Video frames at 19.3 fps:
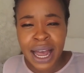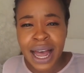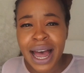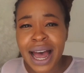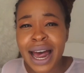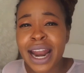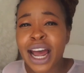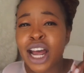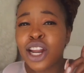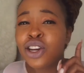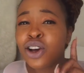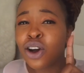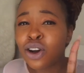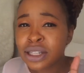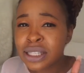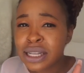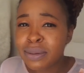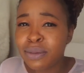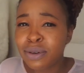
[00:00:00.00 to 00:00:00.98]
And I know
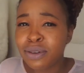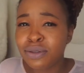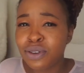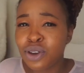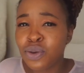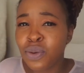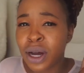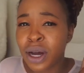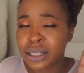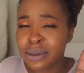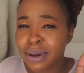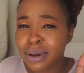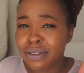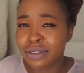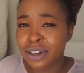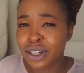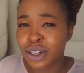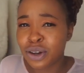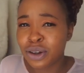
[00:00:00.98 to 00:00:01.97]
some of you watch my
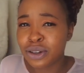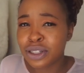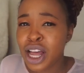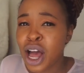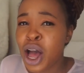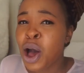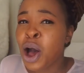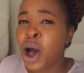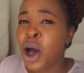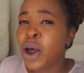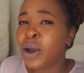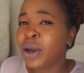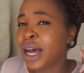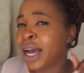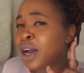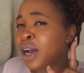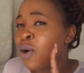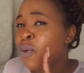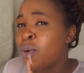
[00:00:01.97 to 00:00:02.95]
videos,
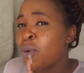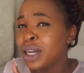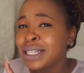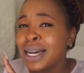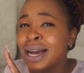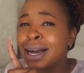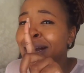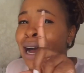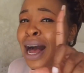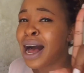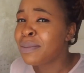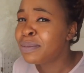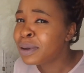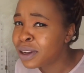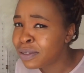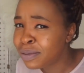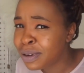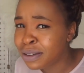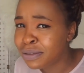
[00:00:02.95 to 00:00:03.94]
like, watch a
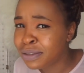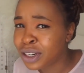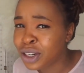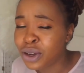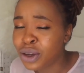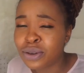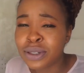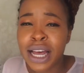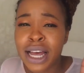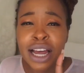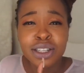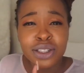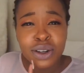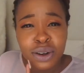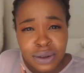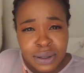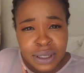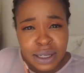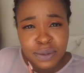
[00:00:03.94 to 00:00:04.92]
couple of my videos and
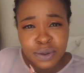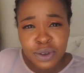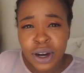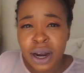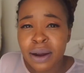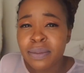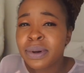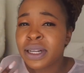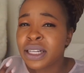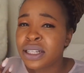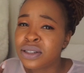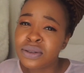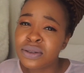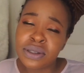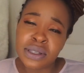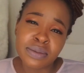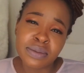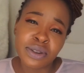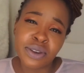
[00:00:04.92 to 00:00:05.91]
don't subscribe. Please do
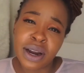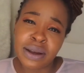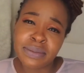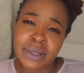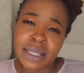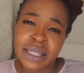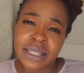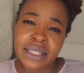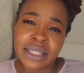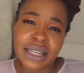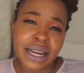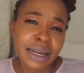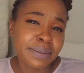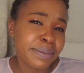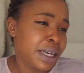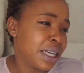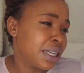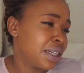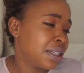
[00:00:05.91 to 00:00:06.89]
subscribe, sis. Like, I
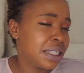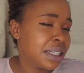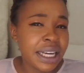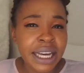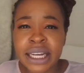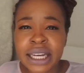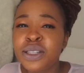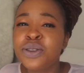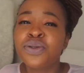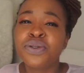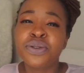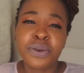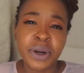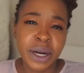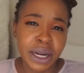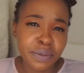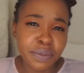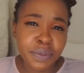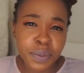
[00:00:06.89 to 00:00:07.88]
mean, it's
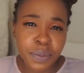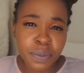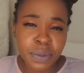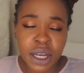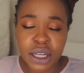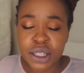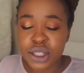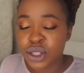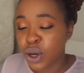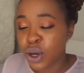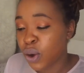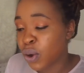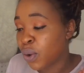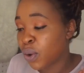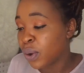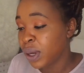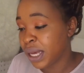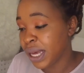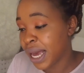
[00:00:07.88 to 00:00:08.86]
free.
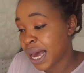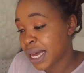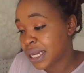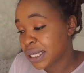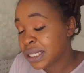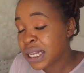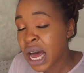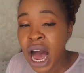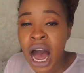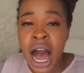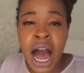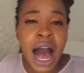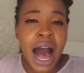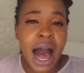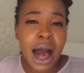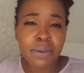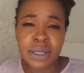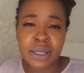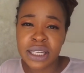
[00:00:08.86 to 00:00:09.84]
So yes,
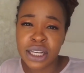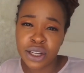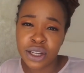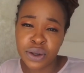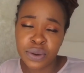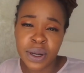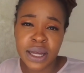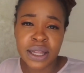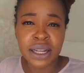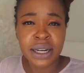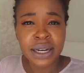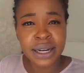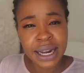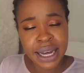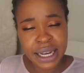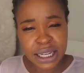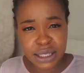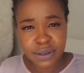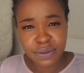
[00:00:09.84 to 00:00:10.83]
I will see you in the
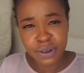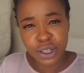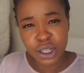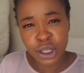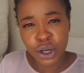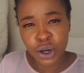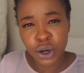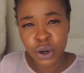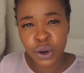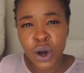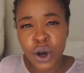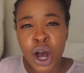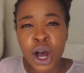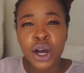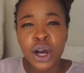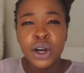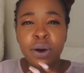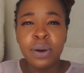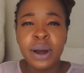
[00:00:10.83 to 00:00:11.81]
next video.
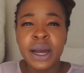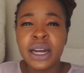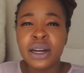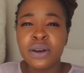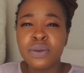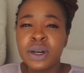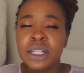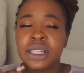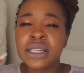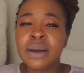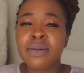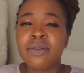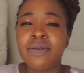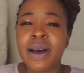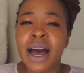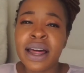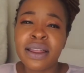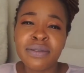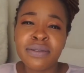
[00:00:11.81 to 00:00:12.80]
Go ahead and watch some of
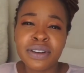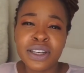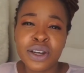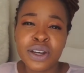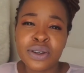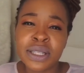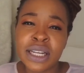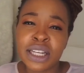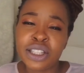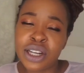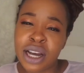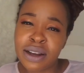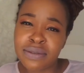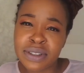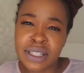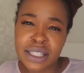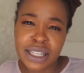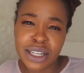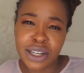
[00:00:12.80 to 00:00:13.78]
my other videos that you
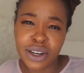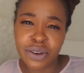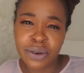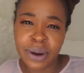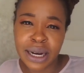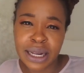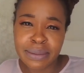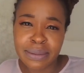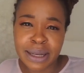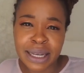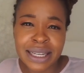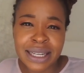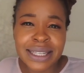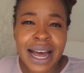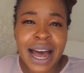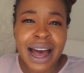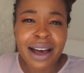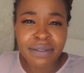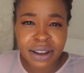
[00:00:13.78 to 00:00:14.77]
haven't seen already, because
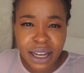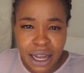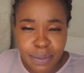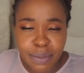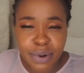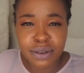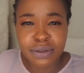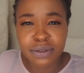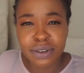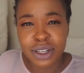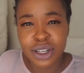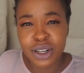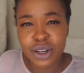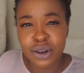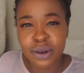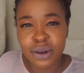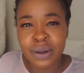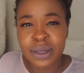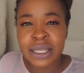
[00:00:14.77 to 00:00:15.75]
I have a couple of
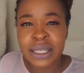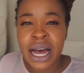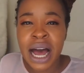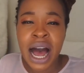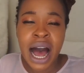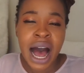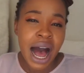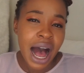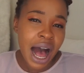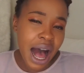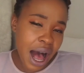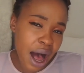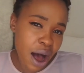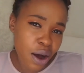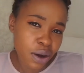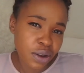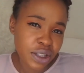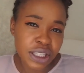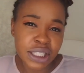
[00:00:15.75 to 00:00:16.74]
videos
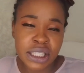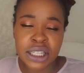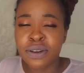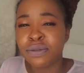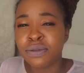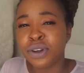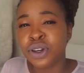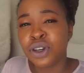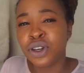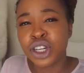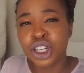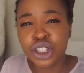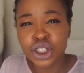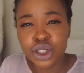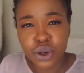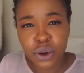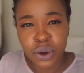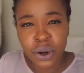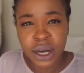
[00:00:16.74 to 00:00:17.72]
out for you to
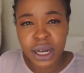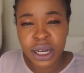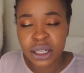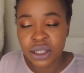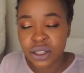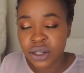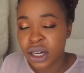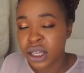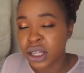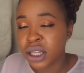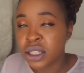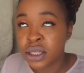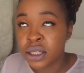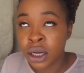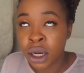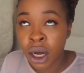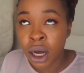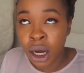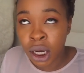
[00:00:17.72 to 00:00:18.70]
enjoy during this
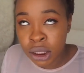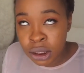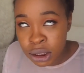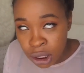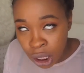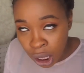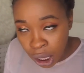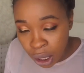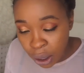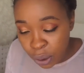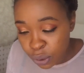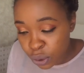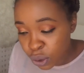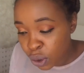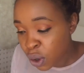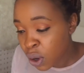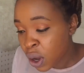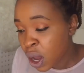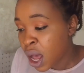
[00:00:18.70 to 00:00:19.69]
lockdown.
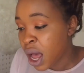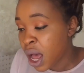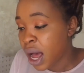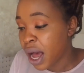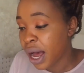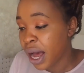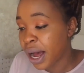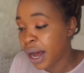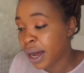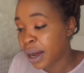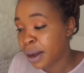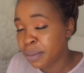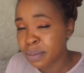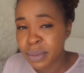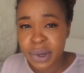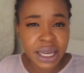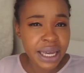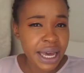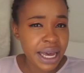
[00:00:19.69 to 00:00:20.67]

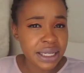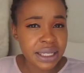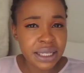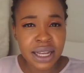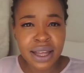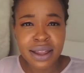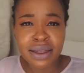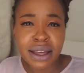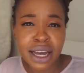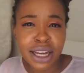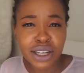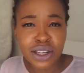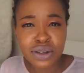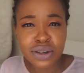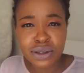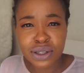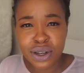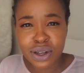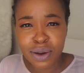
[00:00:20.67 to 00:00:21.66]
Yes, thank
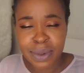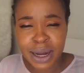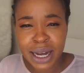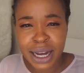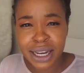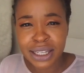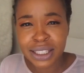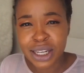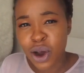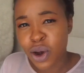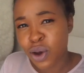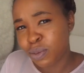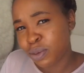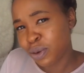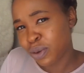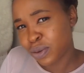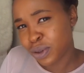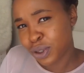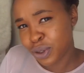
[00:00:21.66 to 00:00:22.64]
you so much. I hope
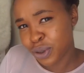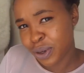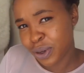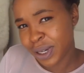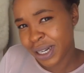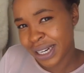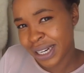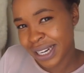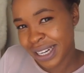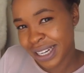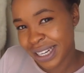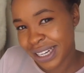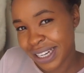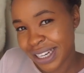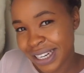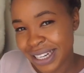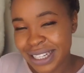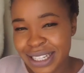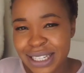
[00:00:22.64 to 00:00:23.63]
you enjoyed
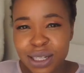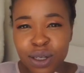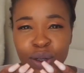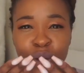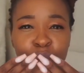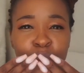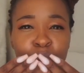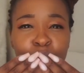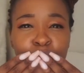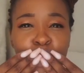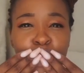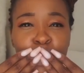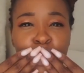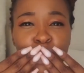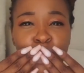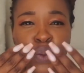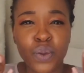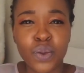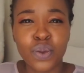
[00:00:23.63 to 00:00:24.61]
it.
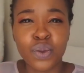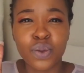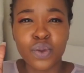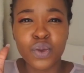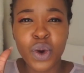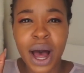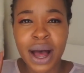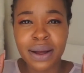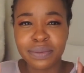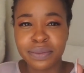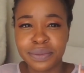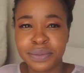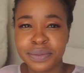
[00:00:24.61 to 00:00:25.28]
Mwah.